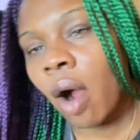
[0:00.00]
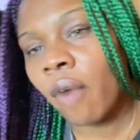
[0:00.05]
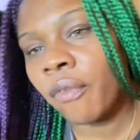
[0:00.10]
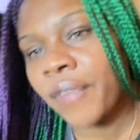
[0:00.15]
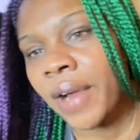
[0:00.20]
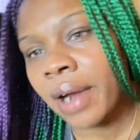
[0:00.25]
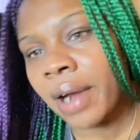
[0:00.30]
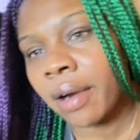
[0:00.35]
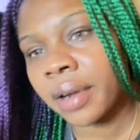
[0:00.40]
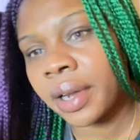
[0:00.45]

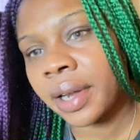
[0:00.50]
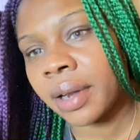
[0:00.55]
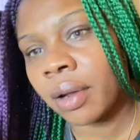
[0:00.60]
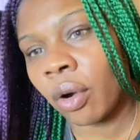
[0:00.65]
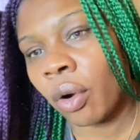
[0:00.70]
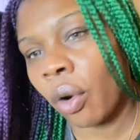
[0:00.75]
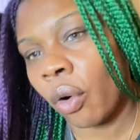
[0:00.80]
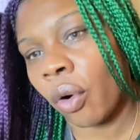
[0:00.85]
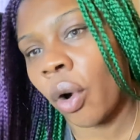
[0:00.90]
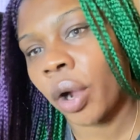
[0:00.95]
Pharaoh
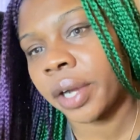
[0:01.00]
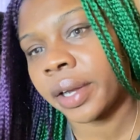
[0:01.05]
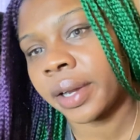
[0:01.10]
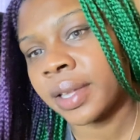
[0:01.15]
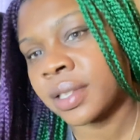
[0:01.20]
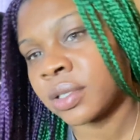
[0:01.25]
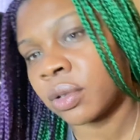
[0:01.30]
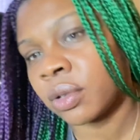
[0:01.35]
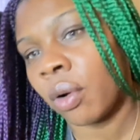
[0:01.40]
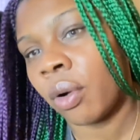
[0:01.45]
didn't harden
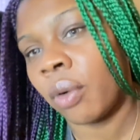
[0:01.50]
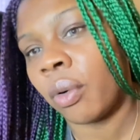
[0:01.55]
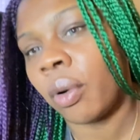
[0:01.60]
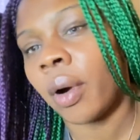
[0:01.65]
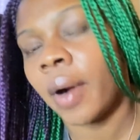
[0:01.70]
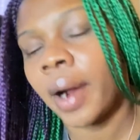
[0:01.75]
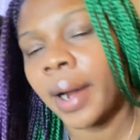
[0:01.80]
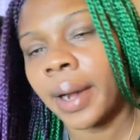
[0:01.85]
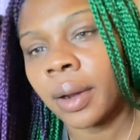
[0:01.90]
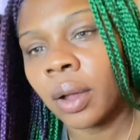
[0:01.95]
his own
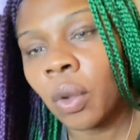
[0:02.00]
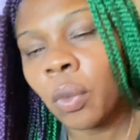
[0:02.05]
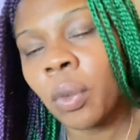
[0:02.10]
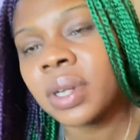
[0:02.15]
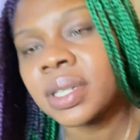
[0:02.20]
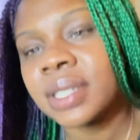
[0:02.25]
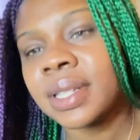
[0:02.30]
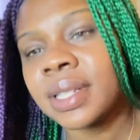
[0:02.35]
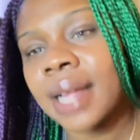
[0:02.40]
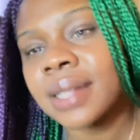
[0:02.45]
heart.
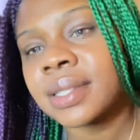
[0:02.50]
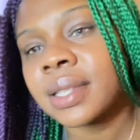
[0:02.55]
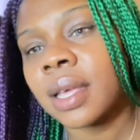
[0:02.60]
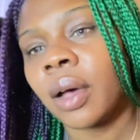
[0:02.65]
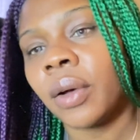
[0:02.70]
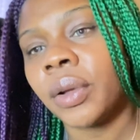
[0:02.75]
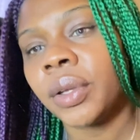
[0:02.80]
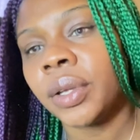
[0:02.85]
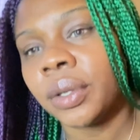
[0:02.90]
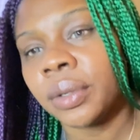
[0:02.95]
What does that
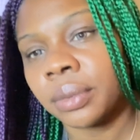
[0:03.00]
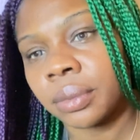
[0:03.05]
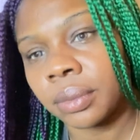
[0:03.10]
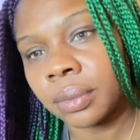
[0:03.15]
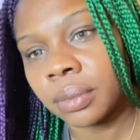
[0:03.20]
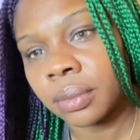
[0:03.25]
tell you?